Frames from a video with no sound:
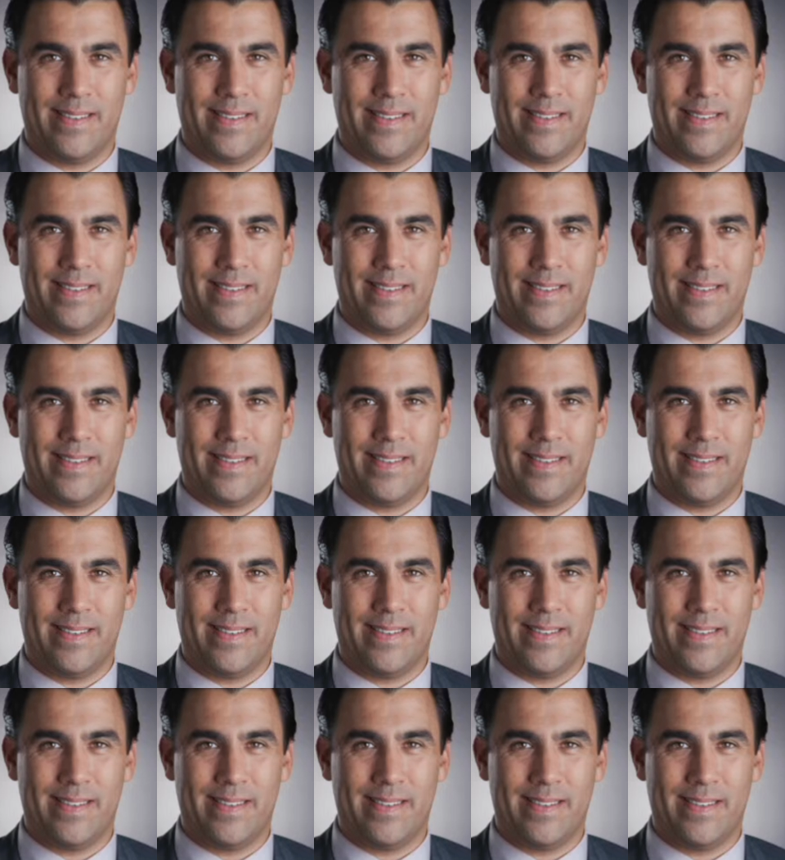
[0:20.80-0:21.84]

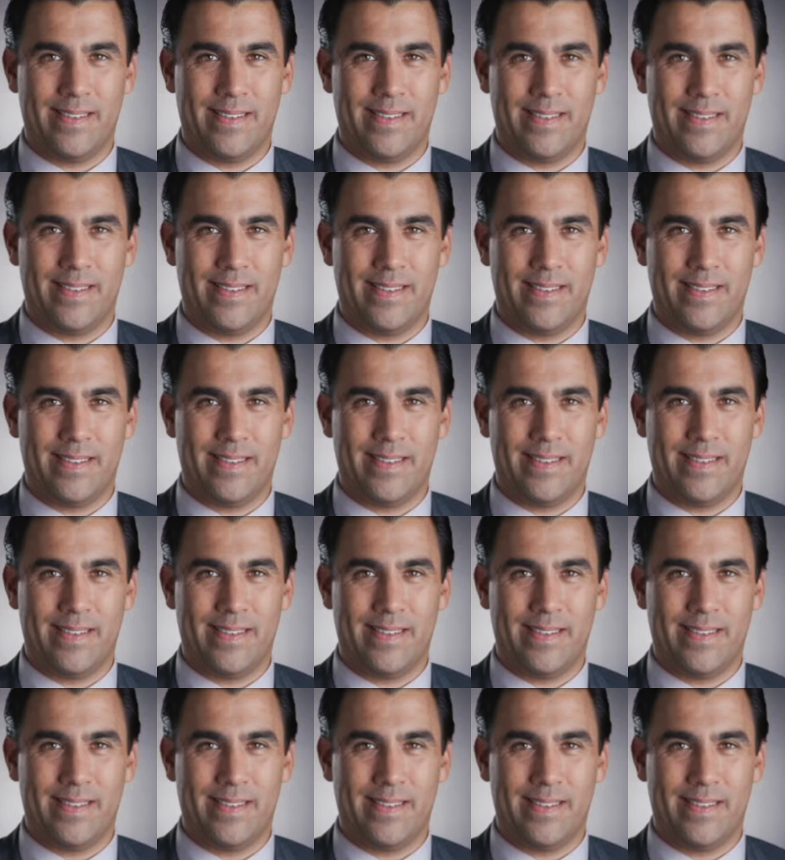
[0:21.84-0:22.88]

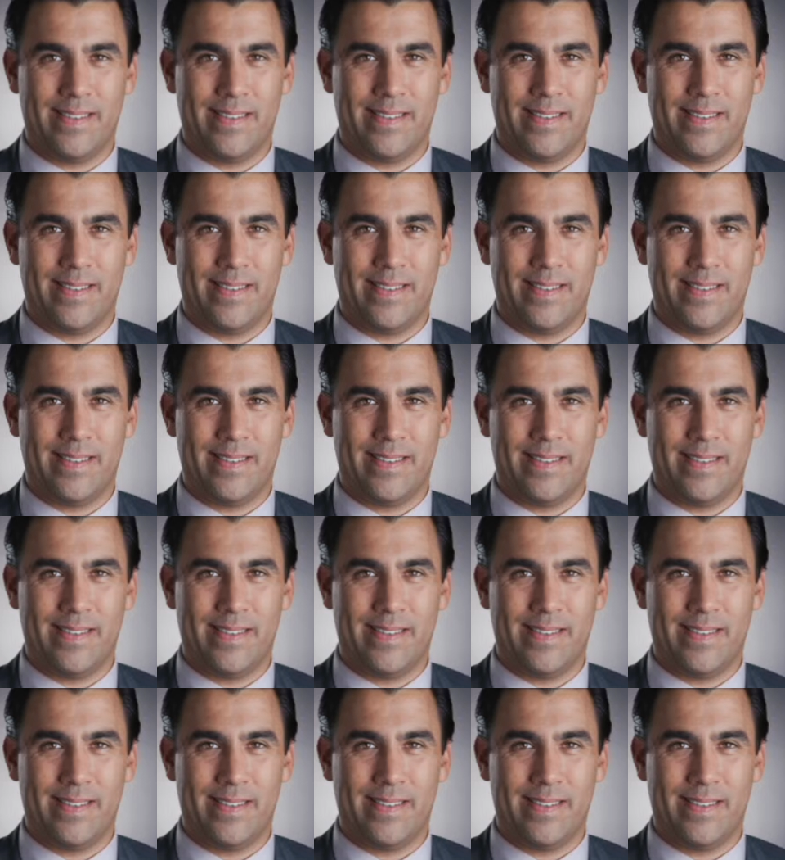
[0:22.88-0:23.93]

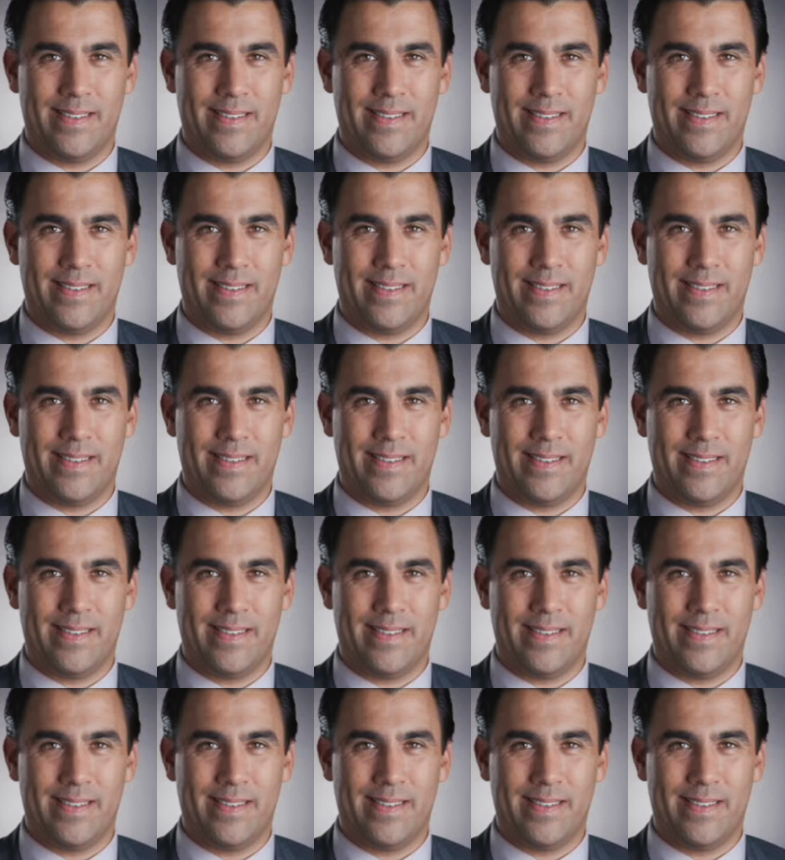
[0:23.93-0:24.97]

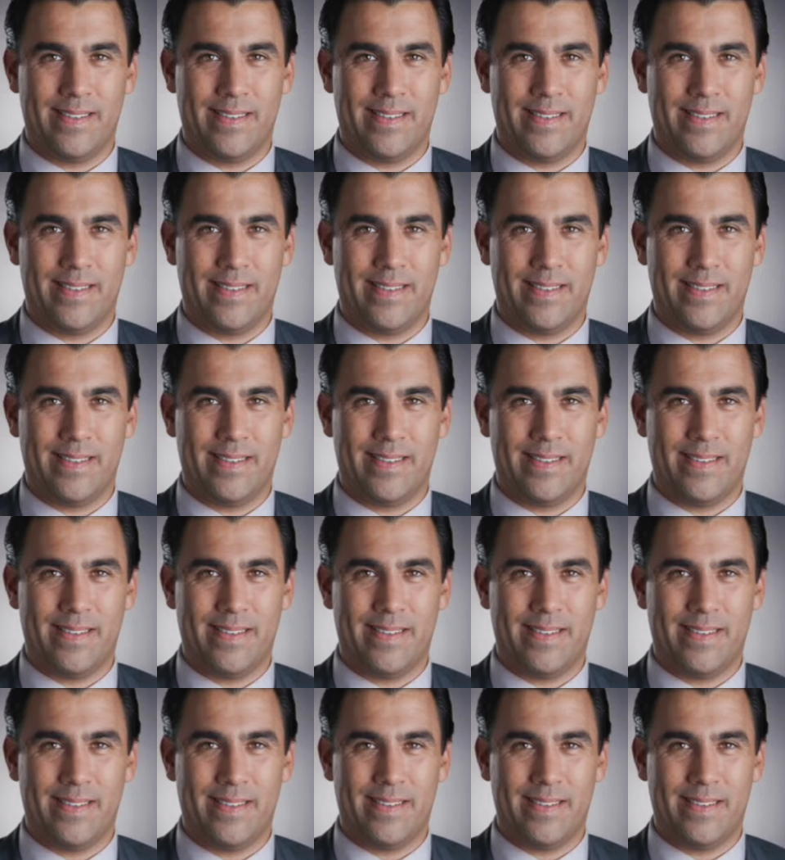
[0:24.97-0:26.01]

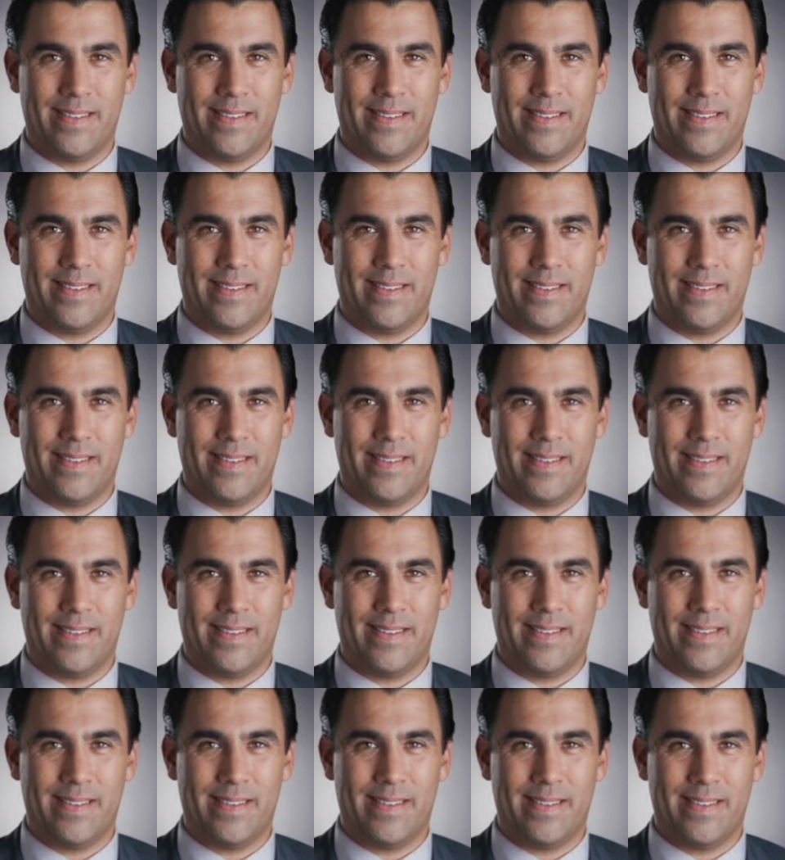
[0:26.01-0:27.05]

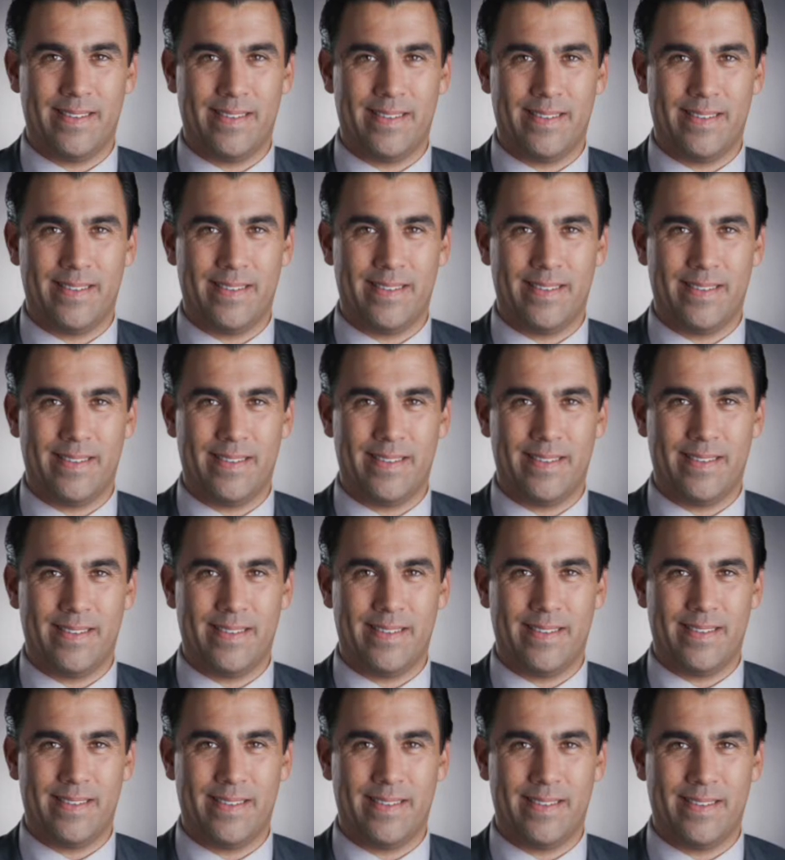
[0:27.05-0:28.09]

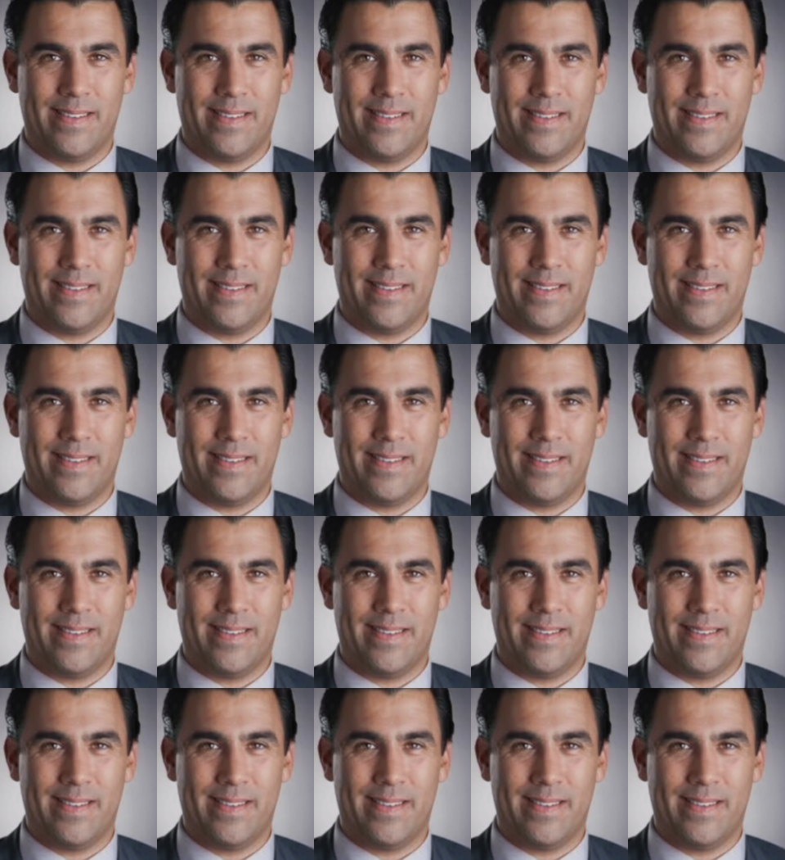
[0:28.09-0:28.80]
The person shown says nothing.